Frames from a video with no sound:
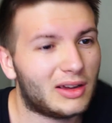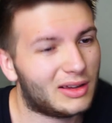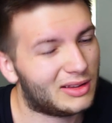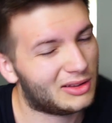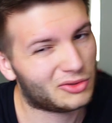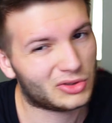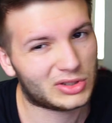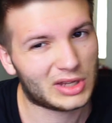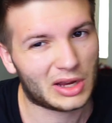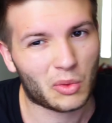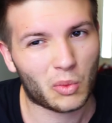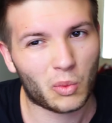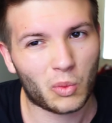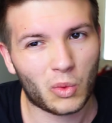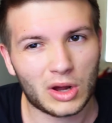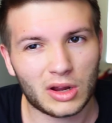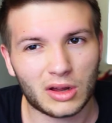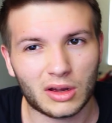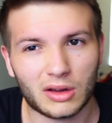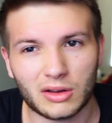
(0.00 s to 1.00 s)
There was like
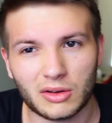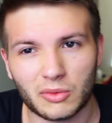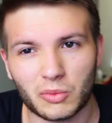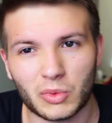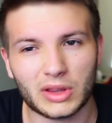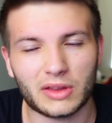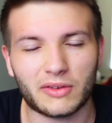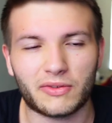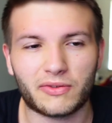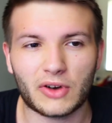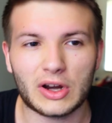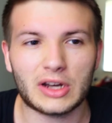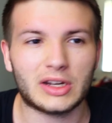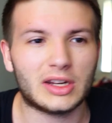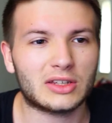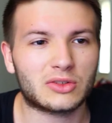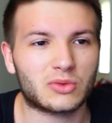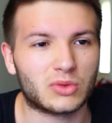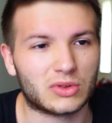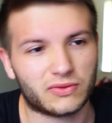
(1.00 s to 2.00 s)
when the front
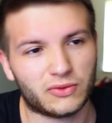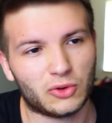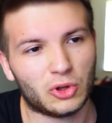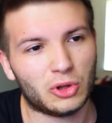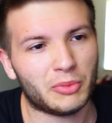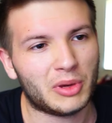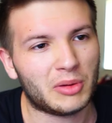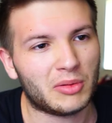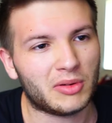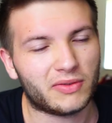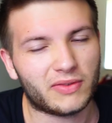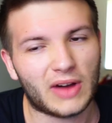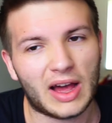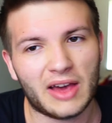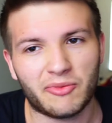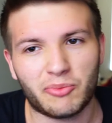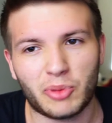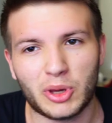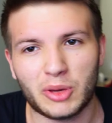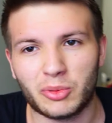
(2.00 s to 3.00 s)
desk was full, maybe
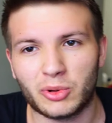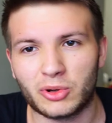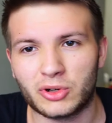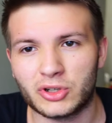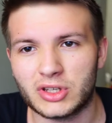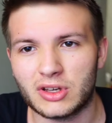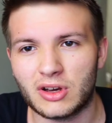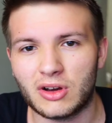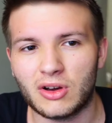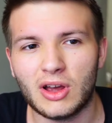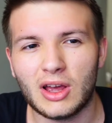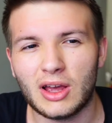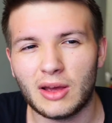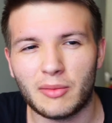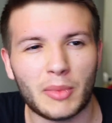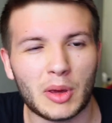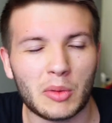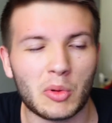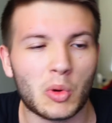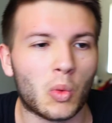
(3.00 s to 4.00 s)
5 people or so,
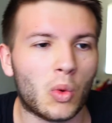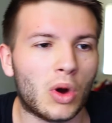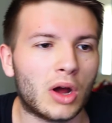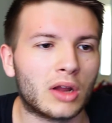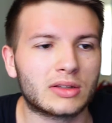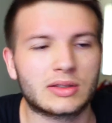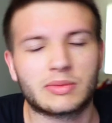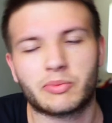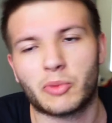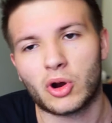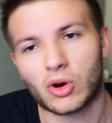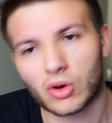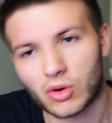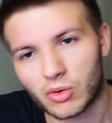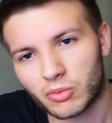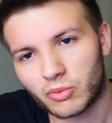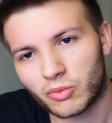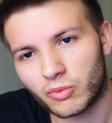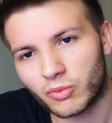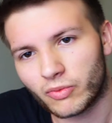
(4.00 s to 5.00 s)
maybe one spoke
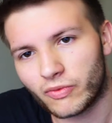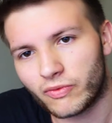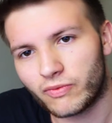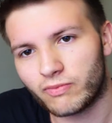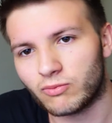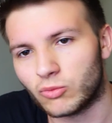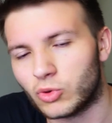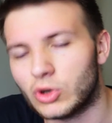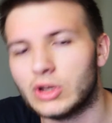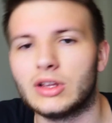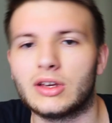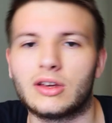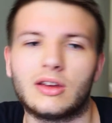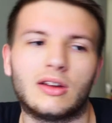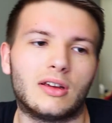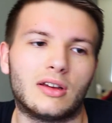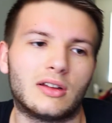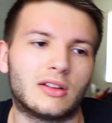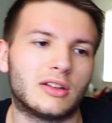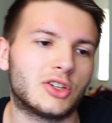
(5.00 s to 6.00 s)
really
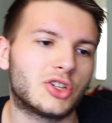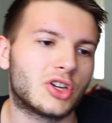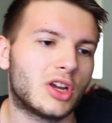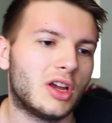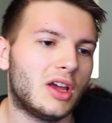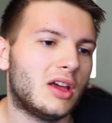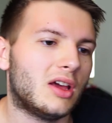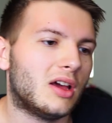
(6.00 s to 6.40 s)
good English.